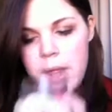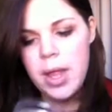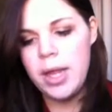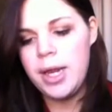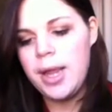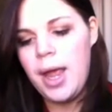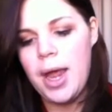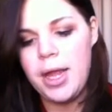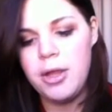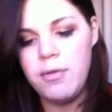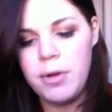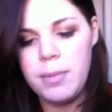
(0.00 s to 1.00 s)
And it
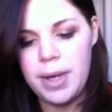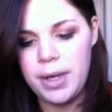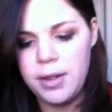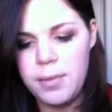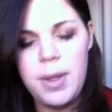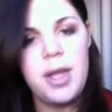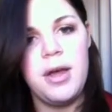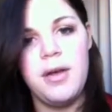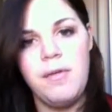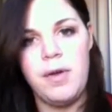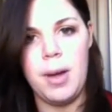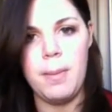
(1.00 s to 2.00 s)
kind of reminds me
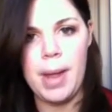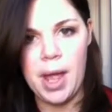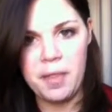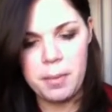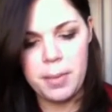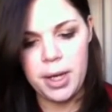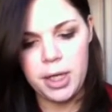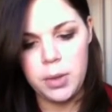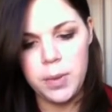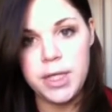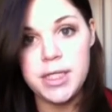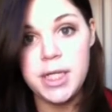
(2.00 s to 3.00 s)
of Bath and Body
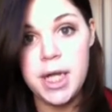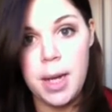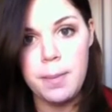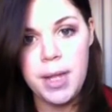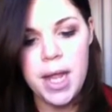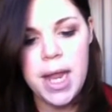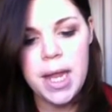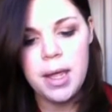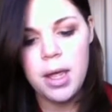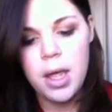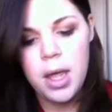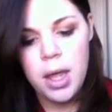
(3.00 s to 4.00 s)
Works cupcake.
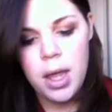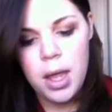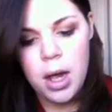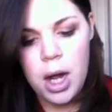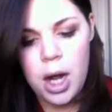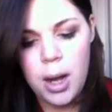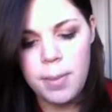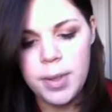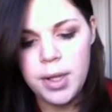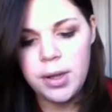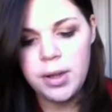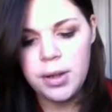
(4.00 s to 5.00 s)

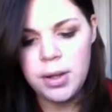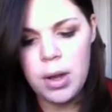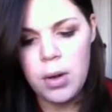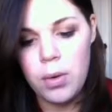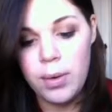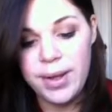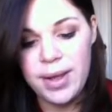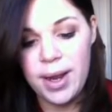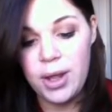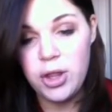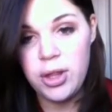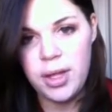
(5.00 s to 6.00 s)
So
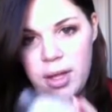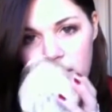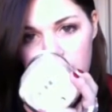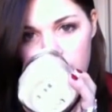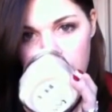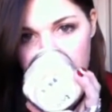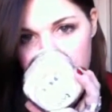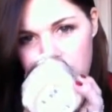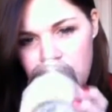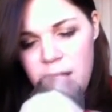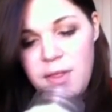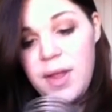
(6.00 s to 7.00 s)
actually,
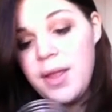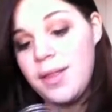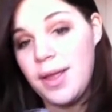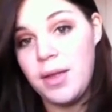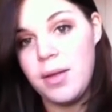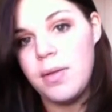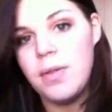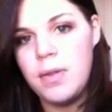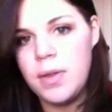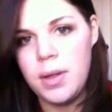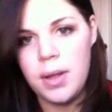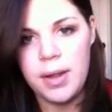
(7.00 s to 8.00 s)
I think it's like
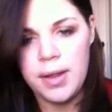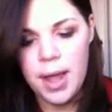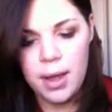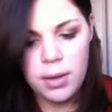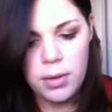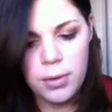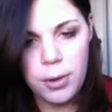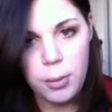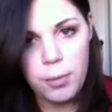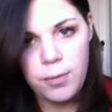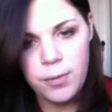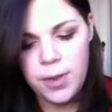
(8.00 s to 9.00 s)
the exact
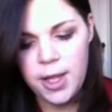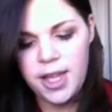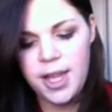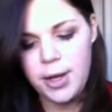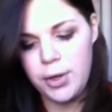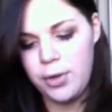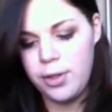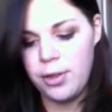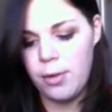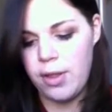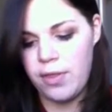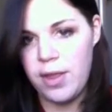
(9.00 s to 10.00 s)
dupe for that candle. So
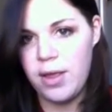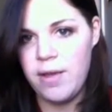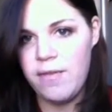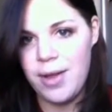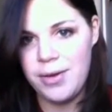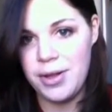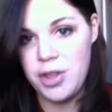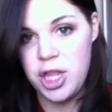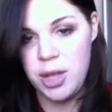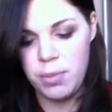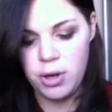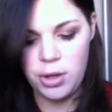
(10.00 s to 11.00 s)
I think I found a
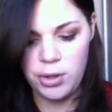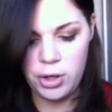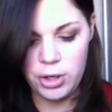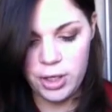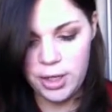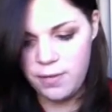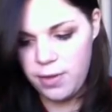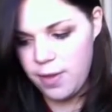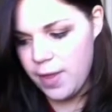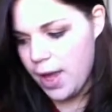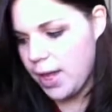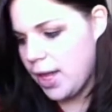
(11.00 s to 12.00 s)
cheaper alternative to
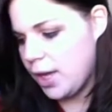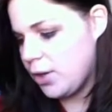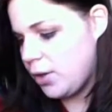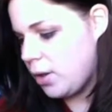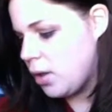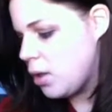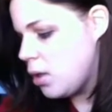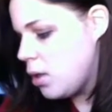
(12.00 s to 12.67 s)
that candle.